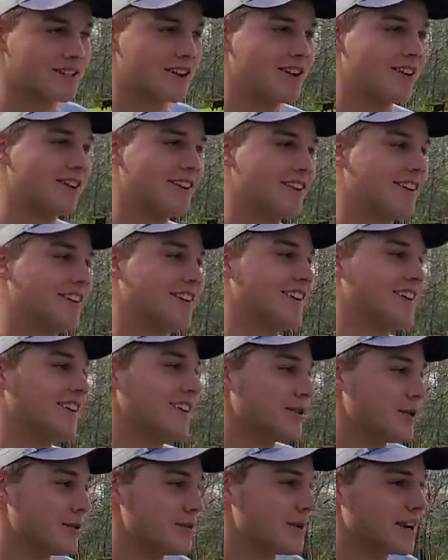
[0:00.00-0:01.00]
so
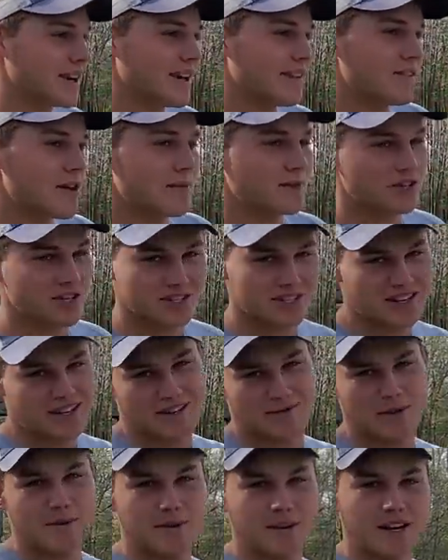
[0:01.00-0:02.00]
we've been giving them just
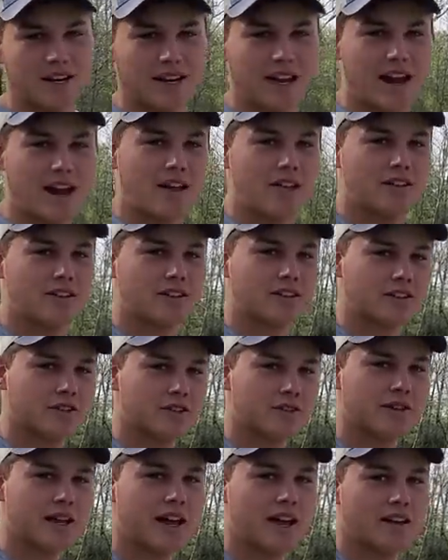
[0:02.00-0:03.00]
like maybe a gallon or
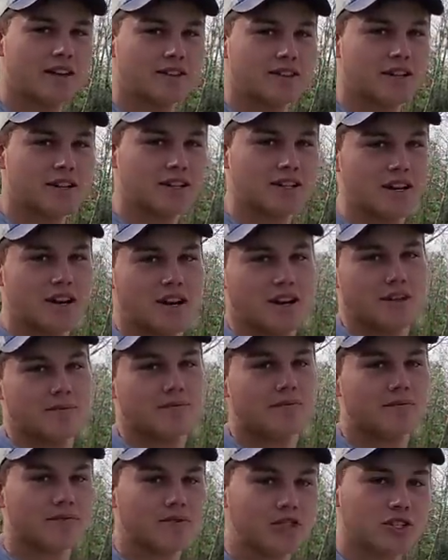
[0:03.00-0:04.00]
two gallons at a
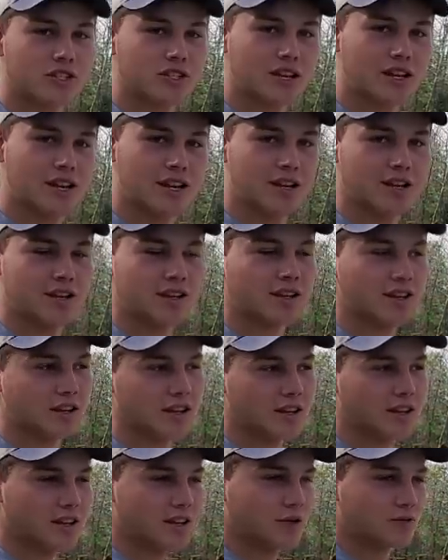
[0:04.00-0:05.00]
time. Yep
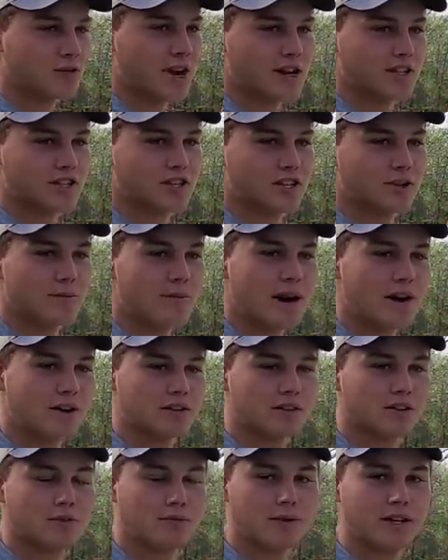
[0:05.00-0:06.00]
ration them out
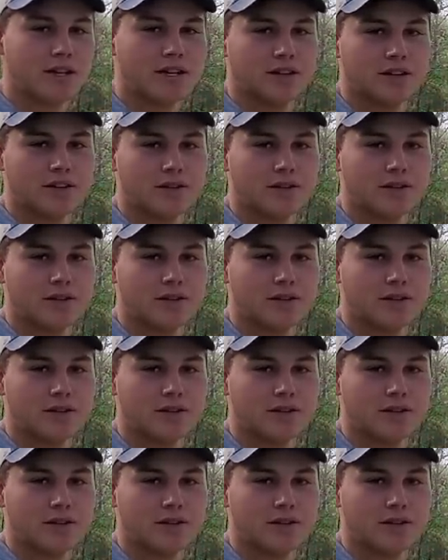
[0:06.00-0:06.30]
a little bit.